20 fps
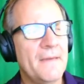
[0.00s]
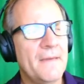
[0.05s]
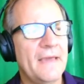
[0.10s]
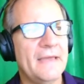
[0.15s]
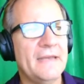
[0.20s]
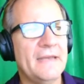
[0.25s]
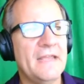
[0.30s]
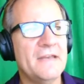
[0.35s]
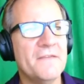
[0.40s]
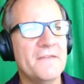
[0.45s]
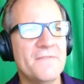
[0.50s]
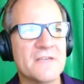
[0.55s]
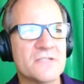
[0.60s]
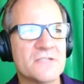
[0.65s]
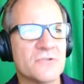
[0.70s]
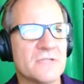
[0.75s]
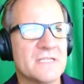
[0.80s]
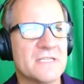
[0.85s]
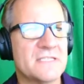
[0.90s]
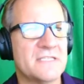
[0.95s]
An
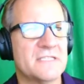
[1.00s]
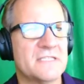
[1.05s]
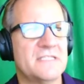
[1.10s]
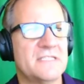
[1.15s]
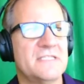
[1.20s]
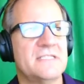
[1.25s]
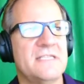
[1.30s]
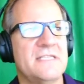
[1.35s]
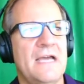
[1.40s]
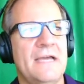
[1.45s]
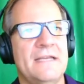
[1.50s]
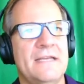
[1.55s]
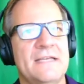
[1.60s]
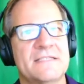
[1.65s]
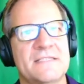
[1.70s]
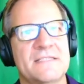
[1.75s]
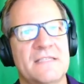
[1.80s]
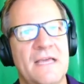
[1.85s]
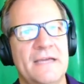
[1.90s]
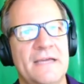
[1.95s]
individualistic society
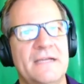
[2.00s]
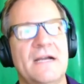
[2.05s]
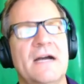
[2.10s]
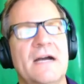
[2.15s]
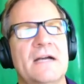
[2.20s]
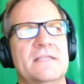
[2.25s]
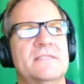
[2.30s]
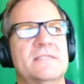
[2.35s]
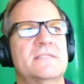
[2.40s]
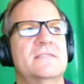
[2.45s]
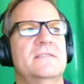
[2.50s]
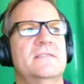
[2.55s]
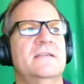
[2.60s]
is like us.